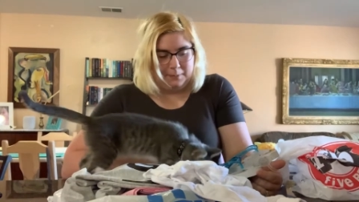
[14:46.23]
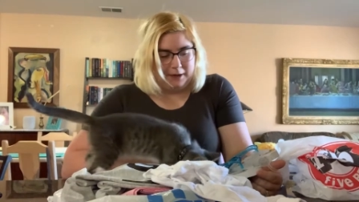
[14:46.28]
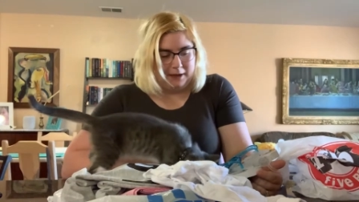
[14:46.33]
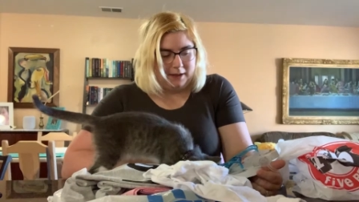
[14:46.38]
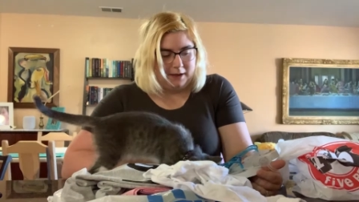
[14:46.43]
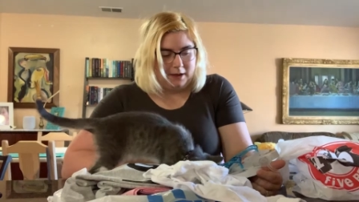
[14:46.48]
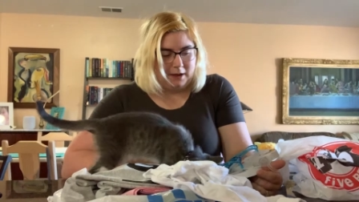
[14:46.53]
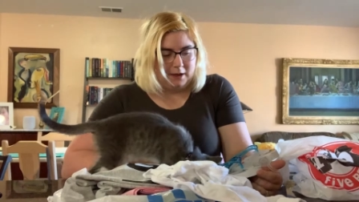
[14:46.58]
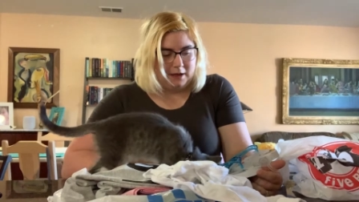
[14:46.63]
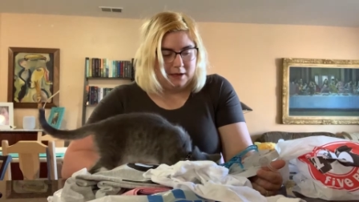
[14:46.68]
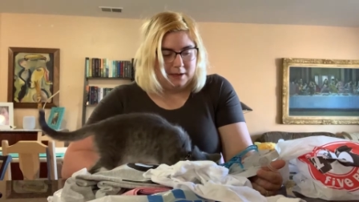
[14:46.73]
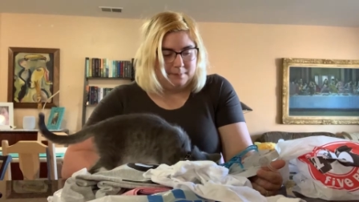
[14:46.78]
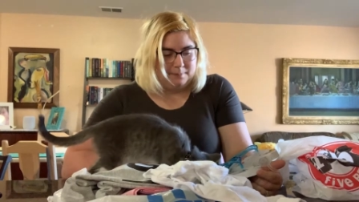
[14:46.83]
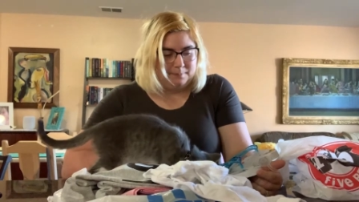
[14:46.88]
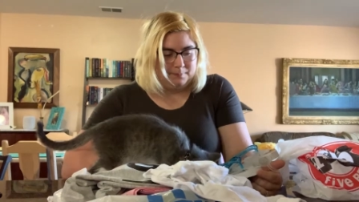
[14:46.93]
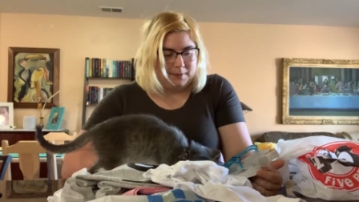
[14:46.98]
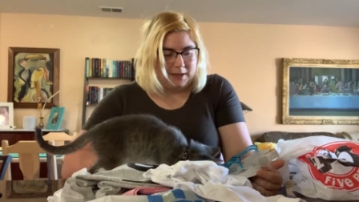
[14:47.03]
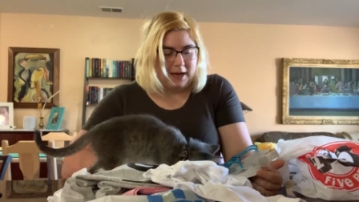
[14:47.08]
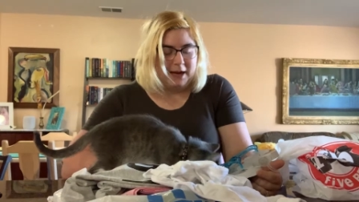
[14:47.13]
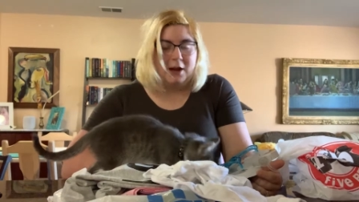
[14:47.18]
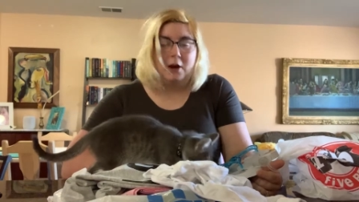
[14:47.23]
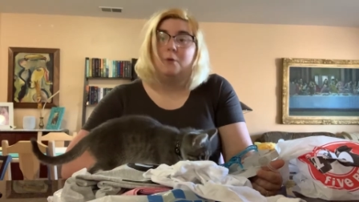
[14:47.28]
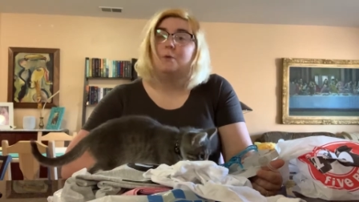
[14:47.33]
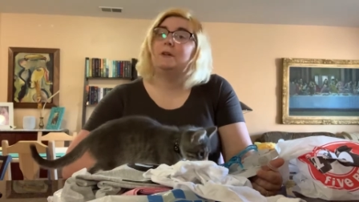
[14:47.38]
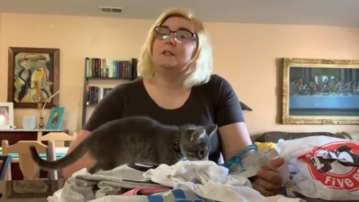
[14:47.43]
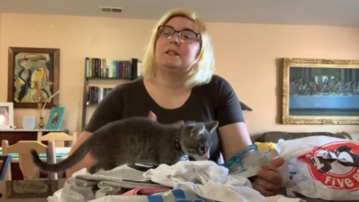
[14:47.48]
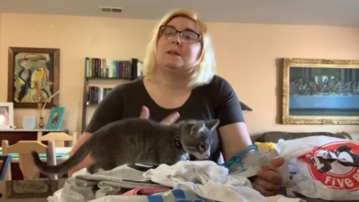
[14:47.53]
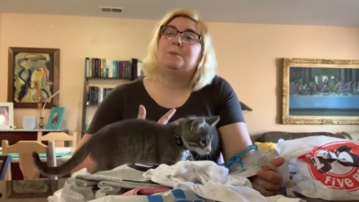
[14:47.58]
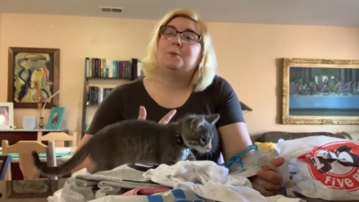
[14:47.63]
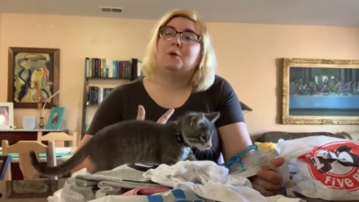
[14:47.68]
but um, I
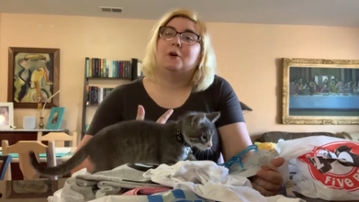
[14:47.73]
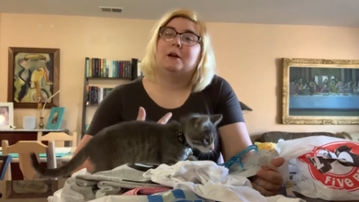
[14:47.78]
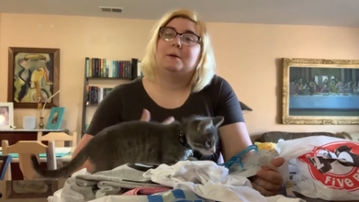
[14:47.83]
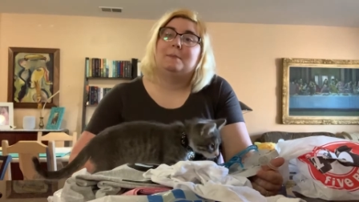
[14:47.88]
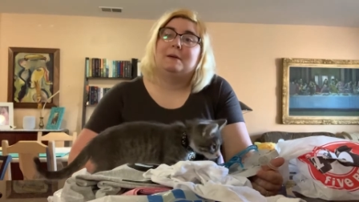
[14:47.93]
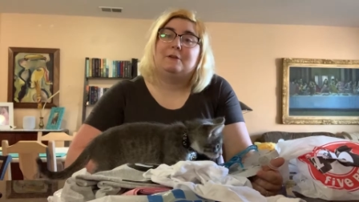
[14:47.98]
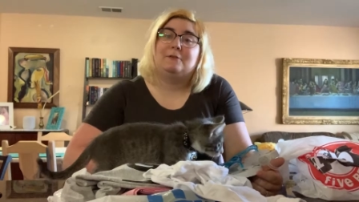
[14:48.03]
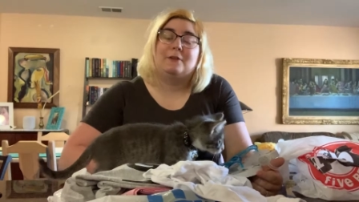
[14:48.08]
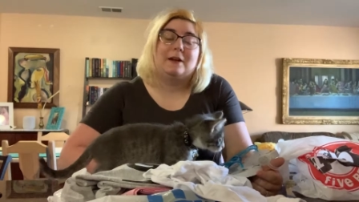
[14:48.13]
always support my